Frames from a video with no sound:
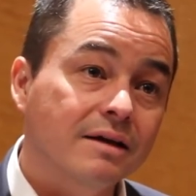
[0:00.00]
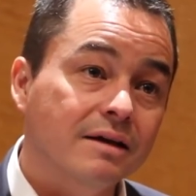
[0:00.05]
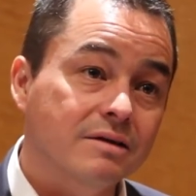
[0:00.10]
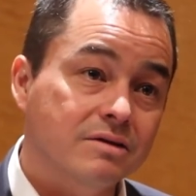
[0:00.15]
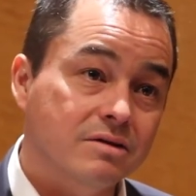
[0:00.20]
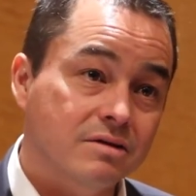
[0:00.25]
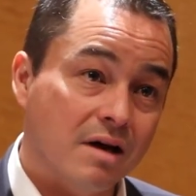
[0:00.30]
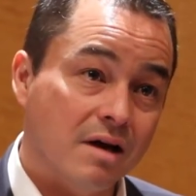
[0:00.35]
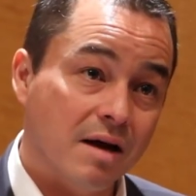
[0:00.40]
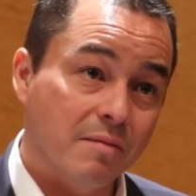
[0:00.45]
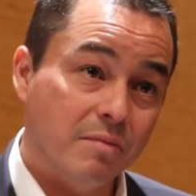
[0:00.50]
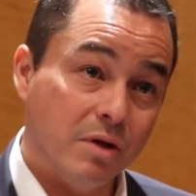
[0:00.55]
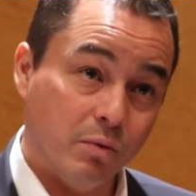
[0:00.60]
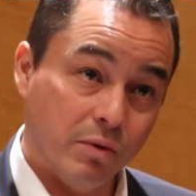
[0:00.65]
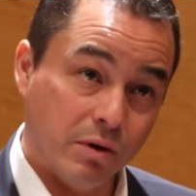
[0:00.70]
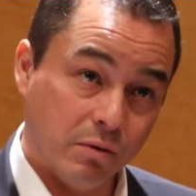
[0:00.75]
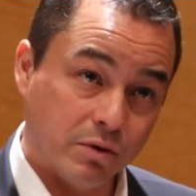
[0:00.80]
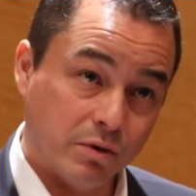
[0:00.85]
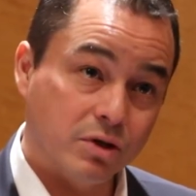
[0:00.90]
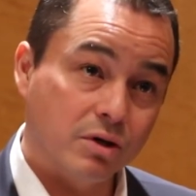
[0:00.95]
It's time that
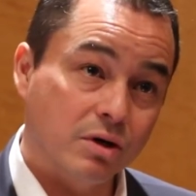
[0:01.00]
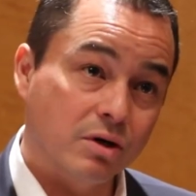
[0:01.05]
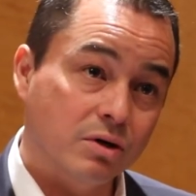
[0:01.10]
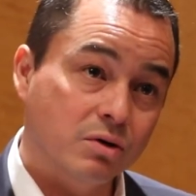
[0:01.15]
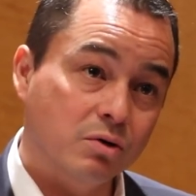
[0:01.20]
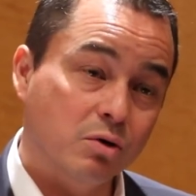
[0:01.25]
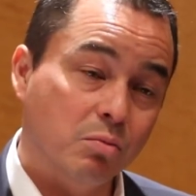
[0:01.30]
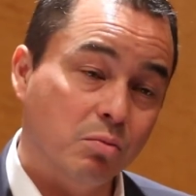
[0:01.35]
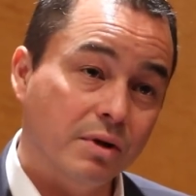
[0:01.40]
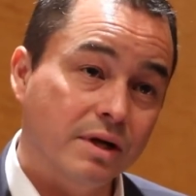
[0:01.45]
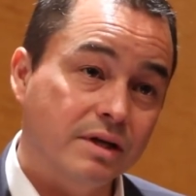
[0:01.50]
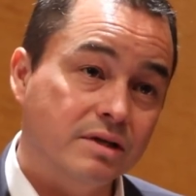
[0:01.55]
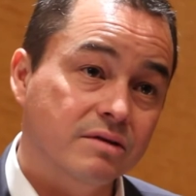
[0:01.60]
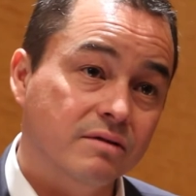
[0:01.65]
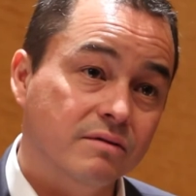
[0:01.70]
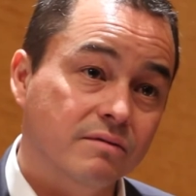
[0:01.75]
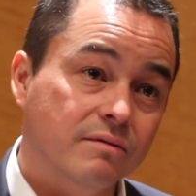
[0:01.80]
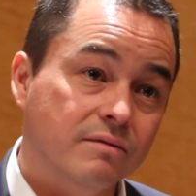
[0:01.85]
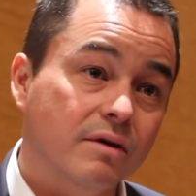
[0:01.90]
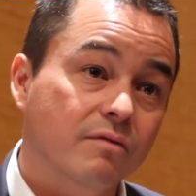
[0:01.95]
we return to a place
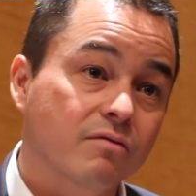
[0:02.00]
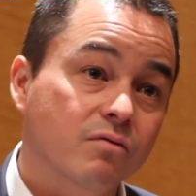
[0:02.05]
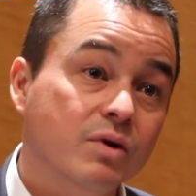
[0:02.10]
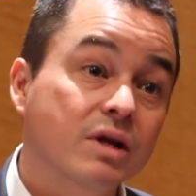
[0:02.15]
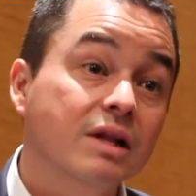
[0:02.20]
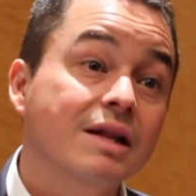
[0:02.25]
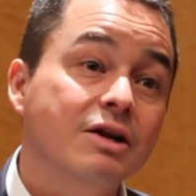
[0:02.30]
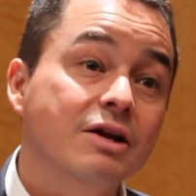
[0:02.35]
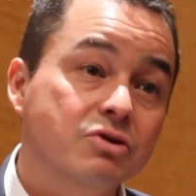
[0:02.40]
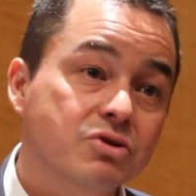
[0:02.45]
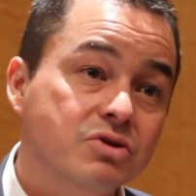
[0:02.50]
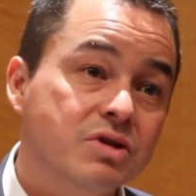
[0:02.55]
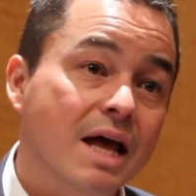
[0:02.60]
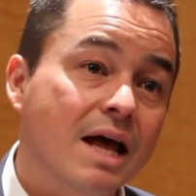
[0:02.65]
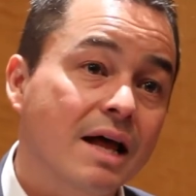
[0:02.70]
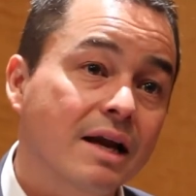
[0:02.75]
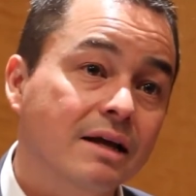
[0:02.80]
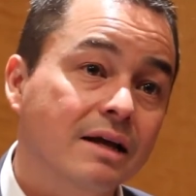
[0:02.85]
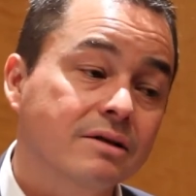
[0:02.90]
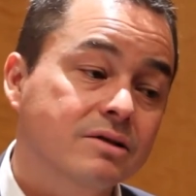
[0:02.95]
of real
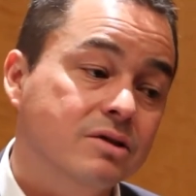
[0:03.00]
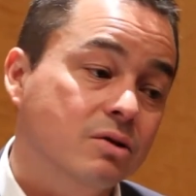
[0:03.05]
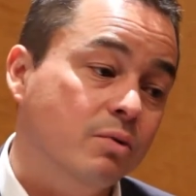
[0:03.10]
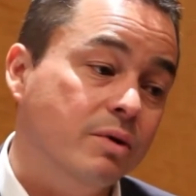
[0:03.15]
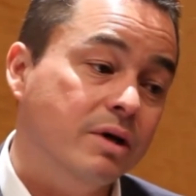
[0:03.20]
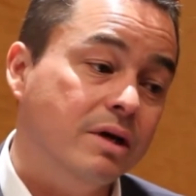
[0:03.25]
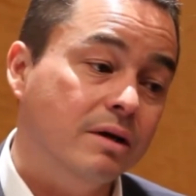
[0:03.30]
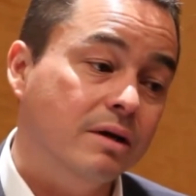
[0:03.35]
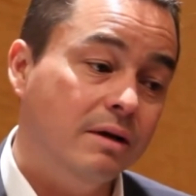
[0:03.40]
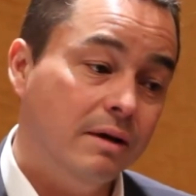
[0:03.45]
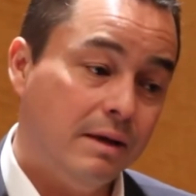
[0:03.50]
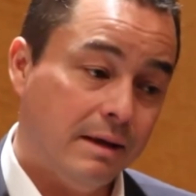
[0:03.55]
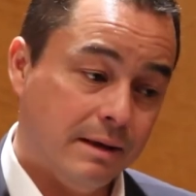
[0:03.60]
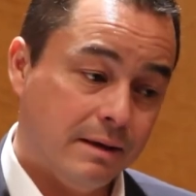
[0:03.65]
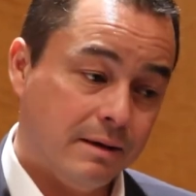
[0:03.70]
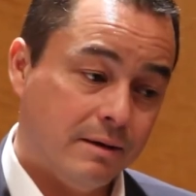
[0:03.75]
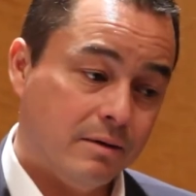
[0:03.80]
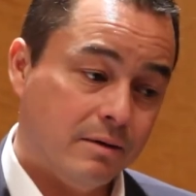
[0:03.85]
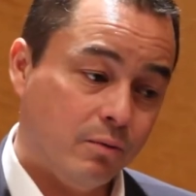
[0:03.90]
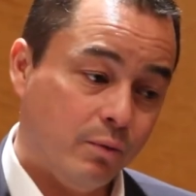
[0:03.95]
understanding so we can
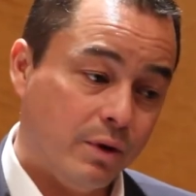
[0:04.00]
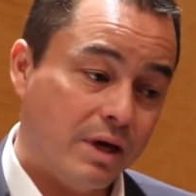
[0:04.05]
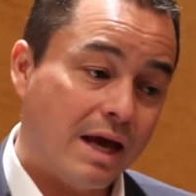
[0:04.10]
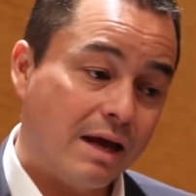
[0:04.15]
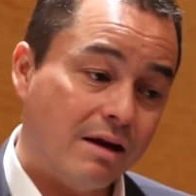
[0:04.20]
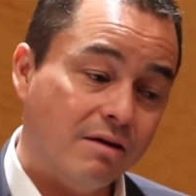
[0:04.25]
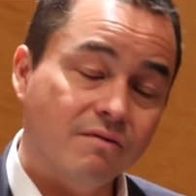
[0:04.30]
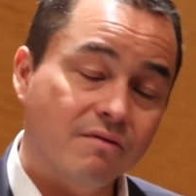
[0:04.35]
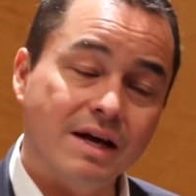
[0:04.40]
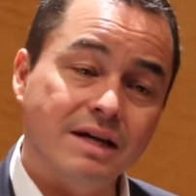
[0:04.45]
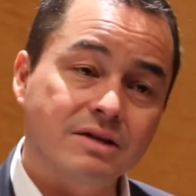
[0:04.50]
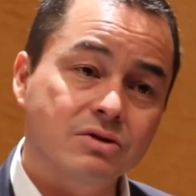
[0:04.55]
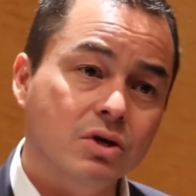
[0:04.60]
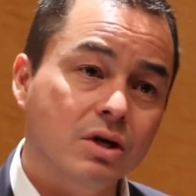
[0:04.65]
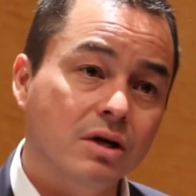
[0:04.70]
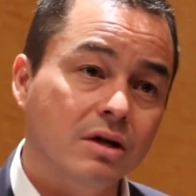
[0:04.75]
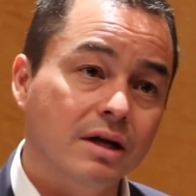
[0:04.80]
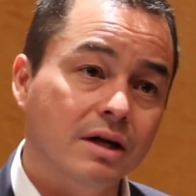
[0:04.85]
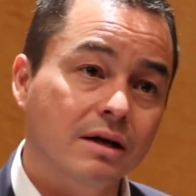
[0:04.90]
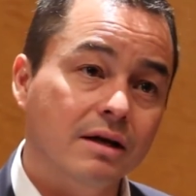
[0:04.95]
advance
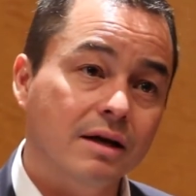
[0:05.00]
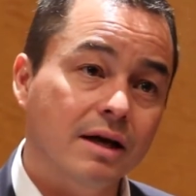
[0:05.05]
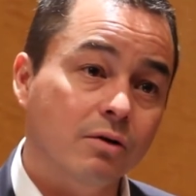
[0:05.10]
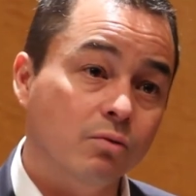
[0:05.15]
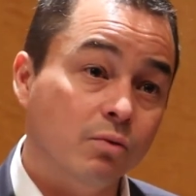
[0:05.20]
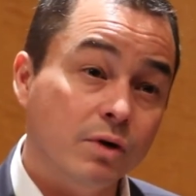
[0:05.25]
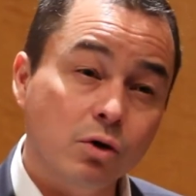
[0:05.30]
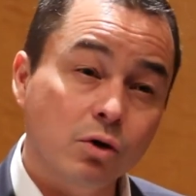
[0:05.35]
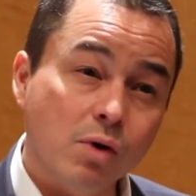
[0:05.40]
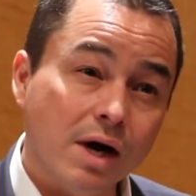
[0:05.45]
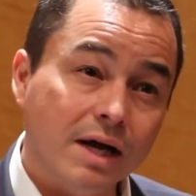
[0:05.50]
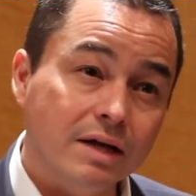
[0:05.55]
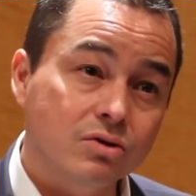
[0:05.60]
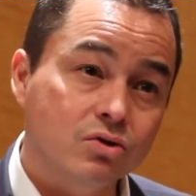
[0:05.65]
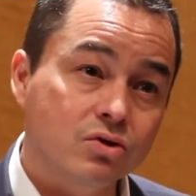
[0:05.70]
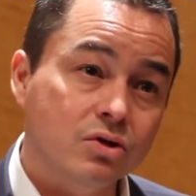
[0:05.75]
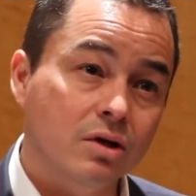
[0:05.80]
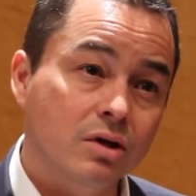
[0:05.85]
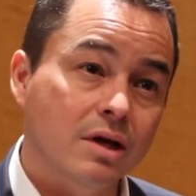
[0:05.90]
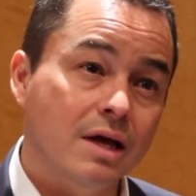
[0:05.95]
healing and real
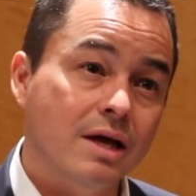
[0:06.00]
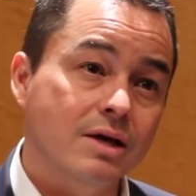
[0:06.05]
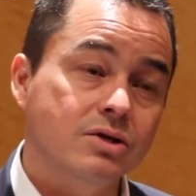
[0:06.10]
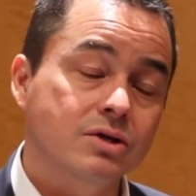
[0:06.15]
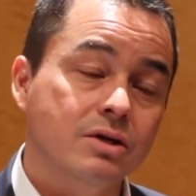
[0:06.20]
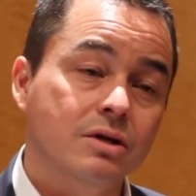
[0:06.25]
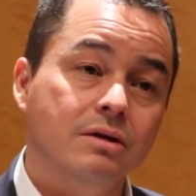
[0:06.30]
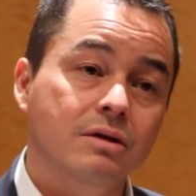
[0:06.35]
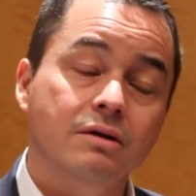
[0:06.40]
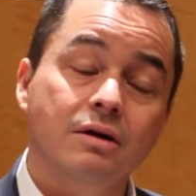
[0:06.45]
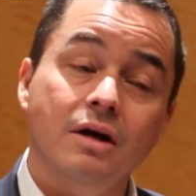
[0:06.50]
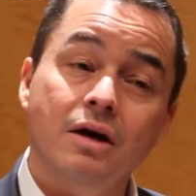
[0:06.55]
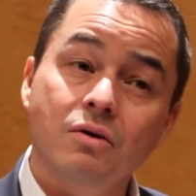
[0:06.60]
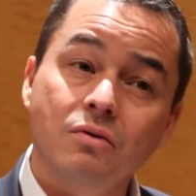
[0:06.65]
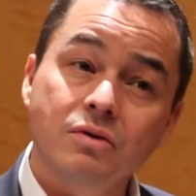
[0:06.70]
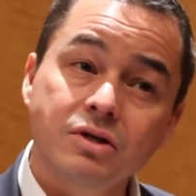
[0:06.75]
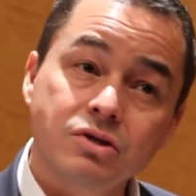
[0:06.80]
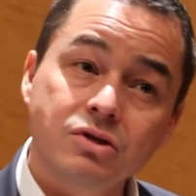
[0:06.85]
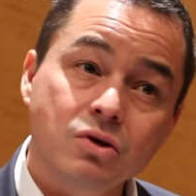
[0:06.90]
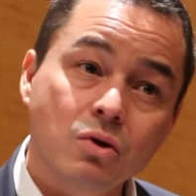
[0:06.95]
reconciliation, not
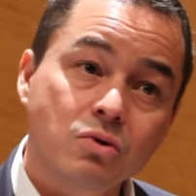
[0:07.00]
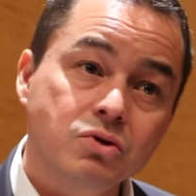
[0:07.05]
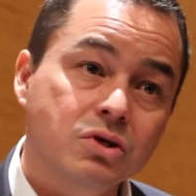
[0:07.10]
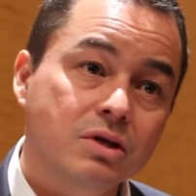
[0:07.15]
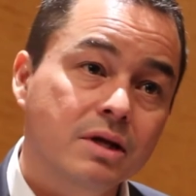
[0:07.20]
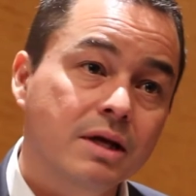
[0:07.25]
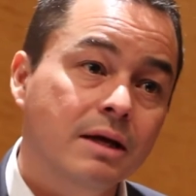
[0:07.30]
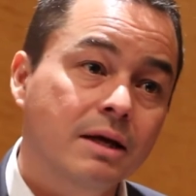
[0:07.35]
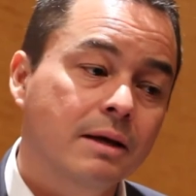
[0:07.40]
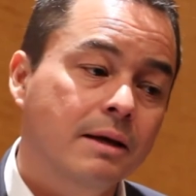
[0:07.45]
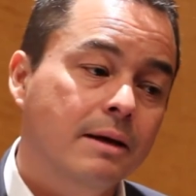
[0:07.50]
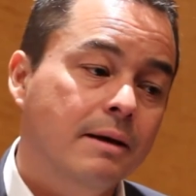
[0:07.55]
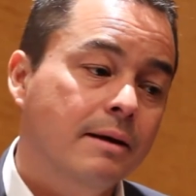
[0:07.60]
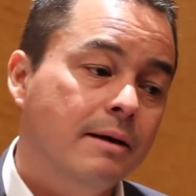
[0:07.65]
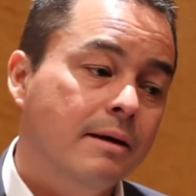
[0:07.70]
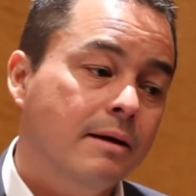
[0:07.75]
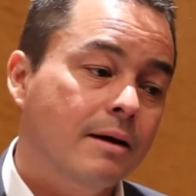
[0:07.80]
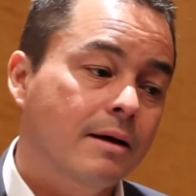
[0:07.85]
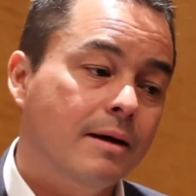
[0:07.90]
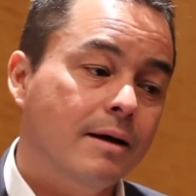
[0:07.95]
only socially,
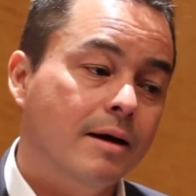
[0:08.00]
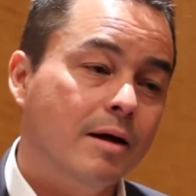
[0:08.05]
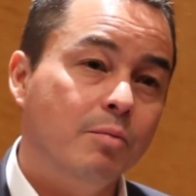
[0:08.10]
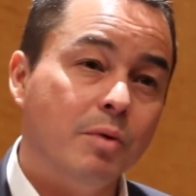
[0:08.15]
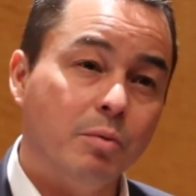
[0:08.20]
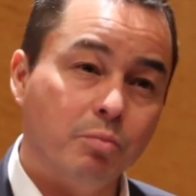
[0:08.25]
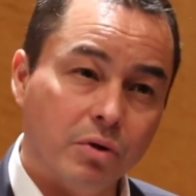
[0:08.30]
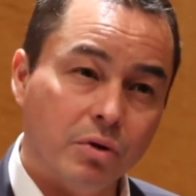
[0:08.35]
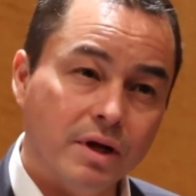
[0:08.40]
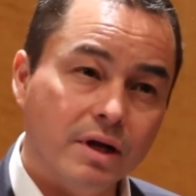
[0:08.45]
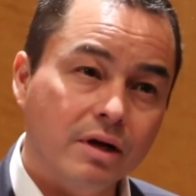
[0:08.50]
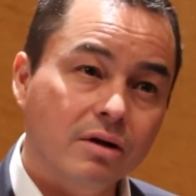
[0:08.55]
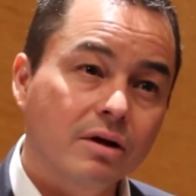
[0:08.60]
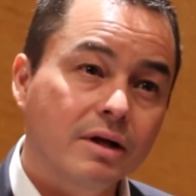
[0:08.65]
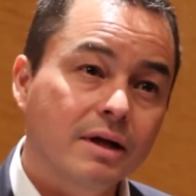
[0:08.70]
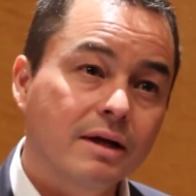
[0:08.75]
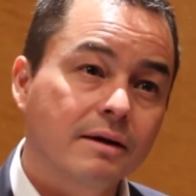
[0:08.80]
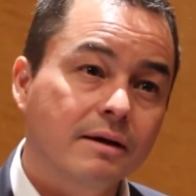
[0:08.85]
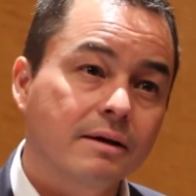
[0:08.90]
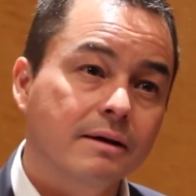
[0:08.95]
but
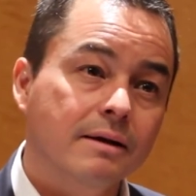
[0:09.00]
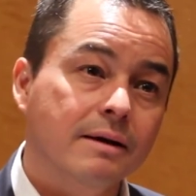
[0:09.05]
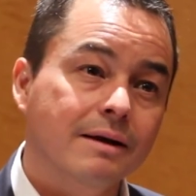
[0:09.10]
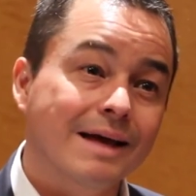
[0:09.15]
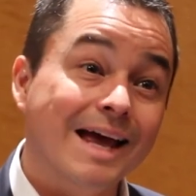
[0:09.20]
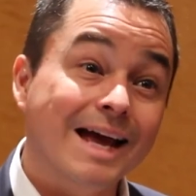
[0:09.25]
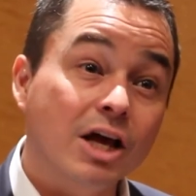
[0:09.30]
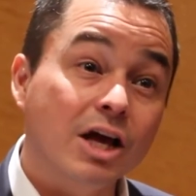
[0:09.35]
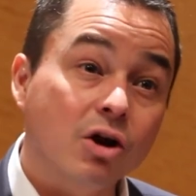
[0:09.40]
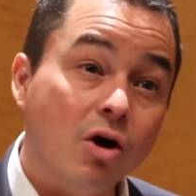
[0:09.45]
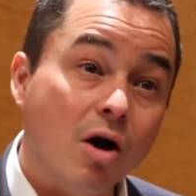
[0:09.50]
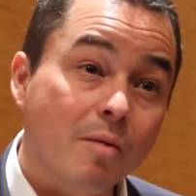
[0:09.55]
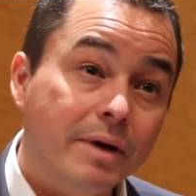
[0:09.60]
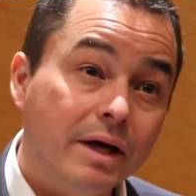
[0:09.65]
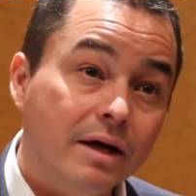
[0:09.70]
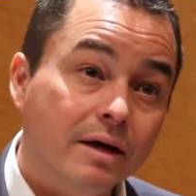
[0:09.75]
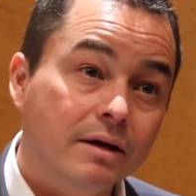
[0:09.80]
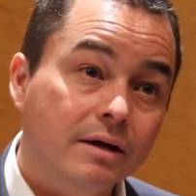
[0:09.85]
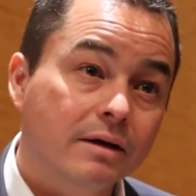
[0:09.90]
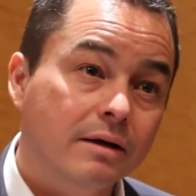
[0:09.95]
politically,
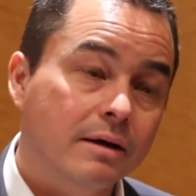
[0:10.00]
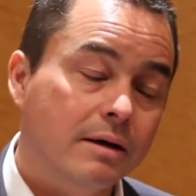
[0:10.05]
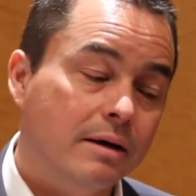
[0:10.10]
economic,